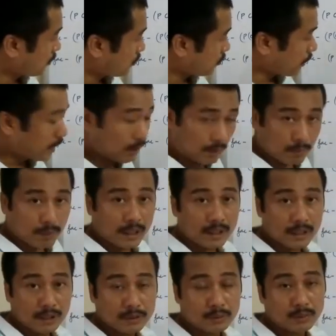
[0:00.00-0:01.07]
metal
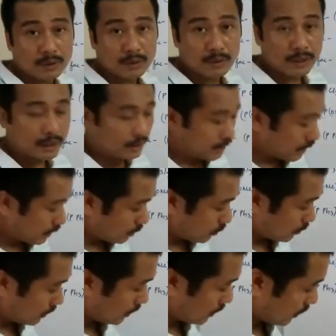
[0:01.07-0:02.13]
orbitals which interact with